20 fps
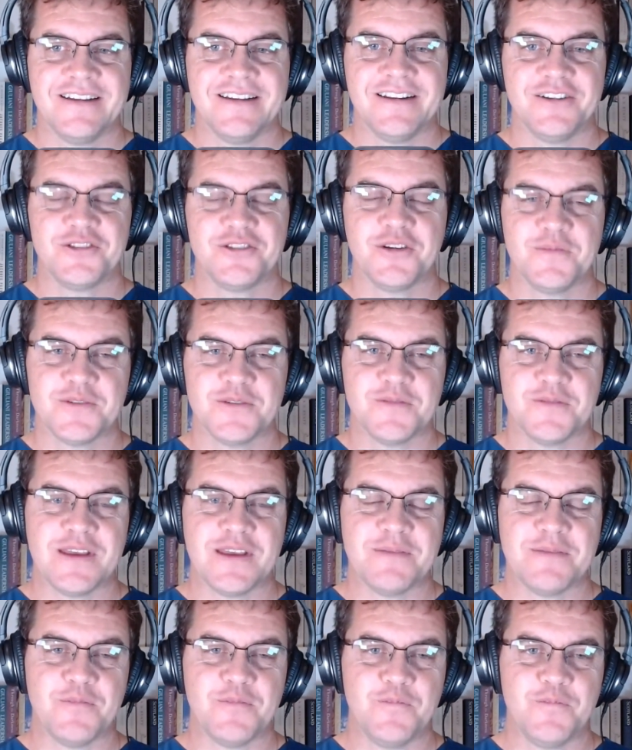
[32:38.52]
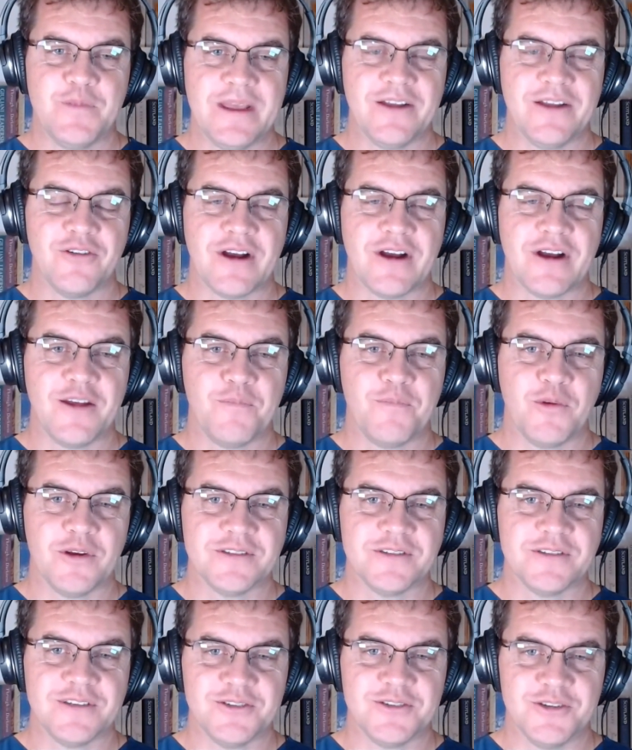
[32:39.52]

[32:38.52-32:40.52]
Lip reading: in terms of being rhinoplasty